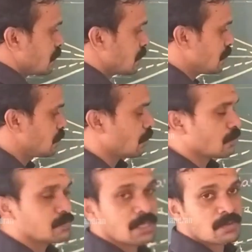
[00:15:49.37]
Since you are
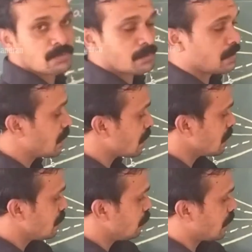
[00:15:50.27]
observing from here,
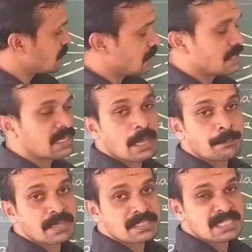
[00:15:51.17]
you can see that the
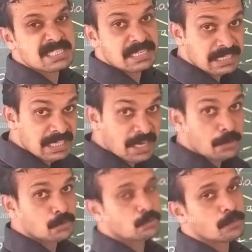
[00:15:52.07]
apex is
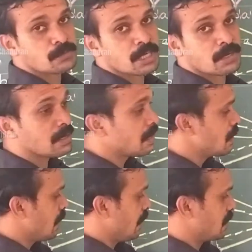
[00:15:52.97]
nearer to the observer,
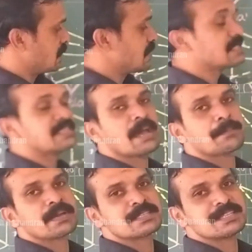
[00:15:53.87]
and since the
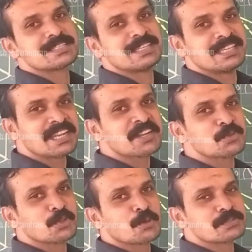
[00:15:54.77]
apex is nearer to
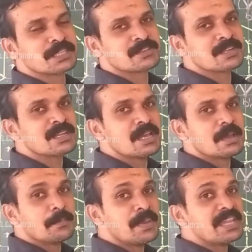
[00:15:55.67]
the observer,
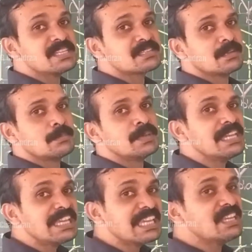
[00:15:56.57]
base will be
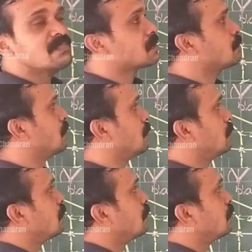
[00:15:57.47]
invisible.